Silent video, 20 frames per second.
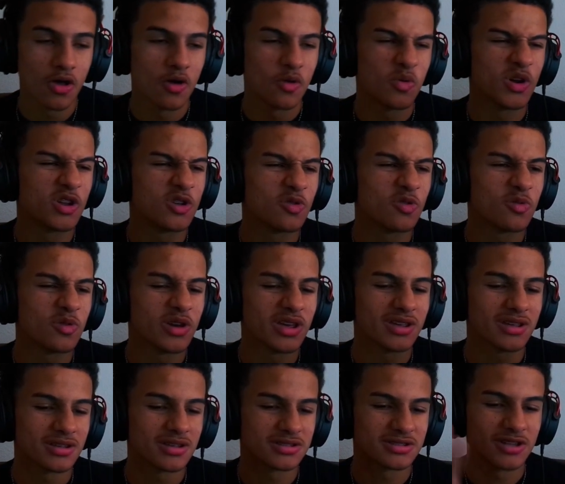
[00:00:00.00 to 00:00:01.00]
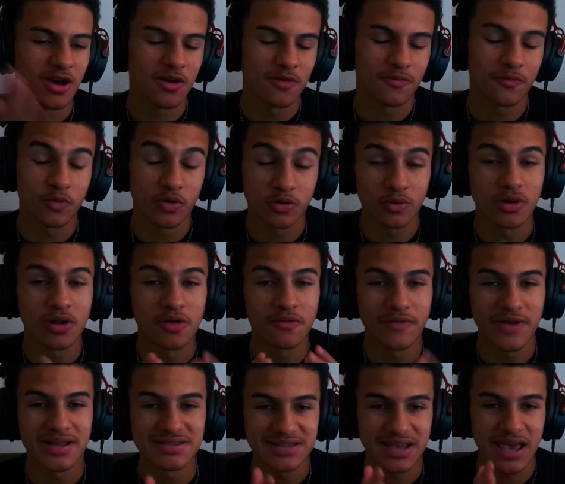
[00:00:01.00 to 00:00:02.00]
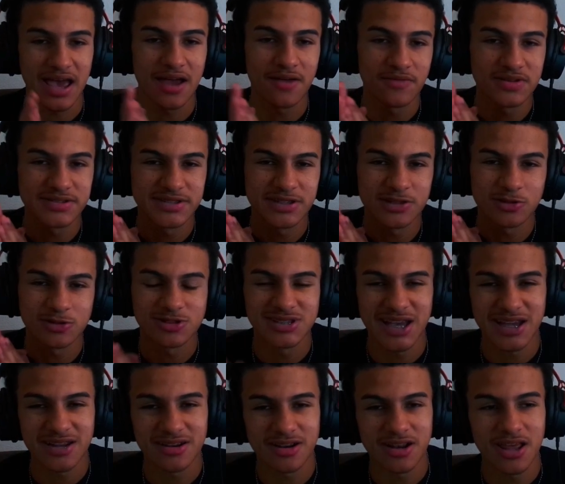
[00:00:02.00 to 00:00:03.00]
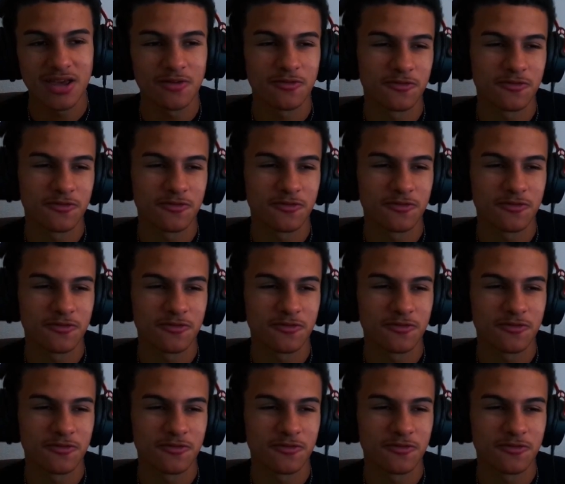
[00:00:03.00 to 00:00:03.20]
We're doing stuff. We're doing events every single Saturday,